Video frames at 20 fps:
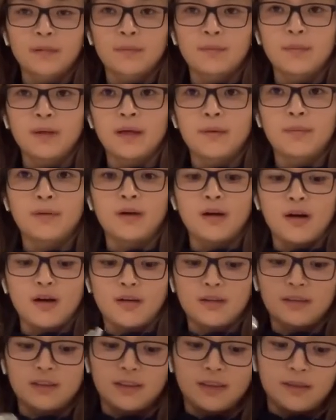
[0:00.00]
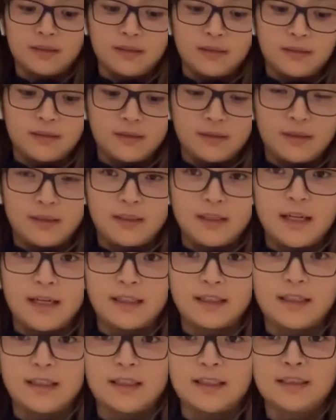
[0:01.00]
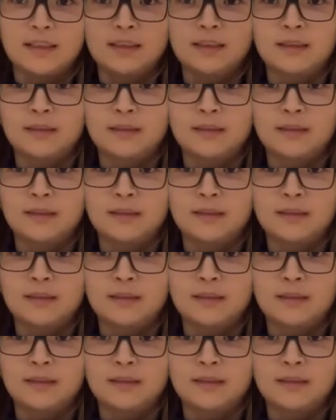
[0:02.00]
paper out, like this.